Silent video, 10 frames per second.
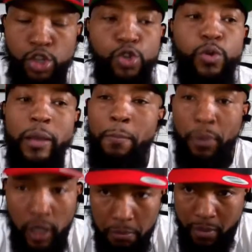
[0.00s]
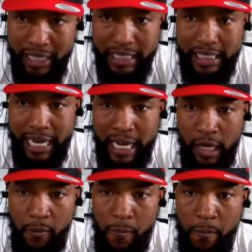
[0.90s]
You can put money
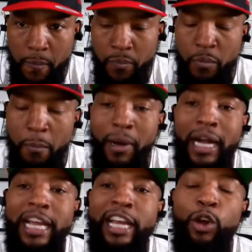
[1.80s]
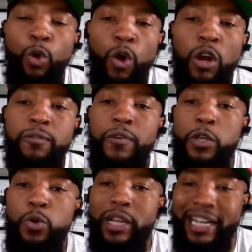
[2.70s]
down, but in order for
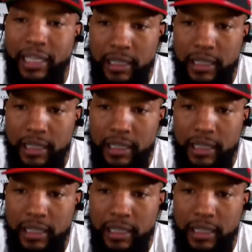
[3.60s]
you to